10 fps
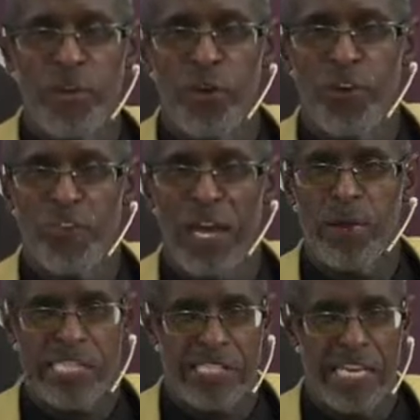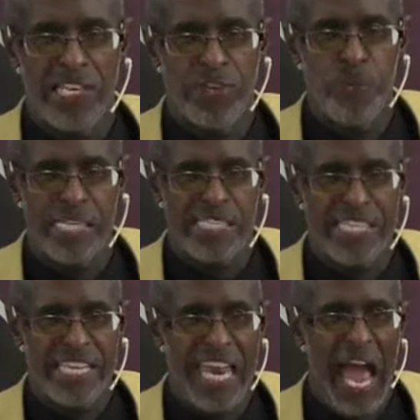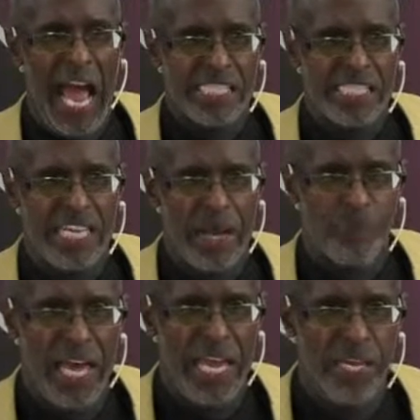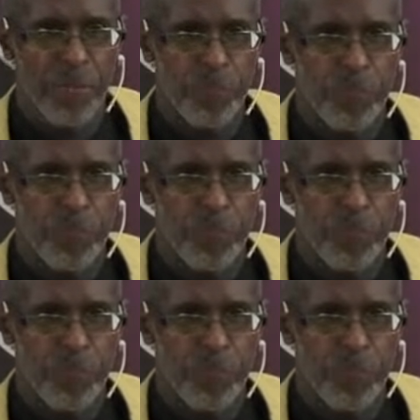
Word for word: word that is mentioned in Acts chapter 8.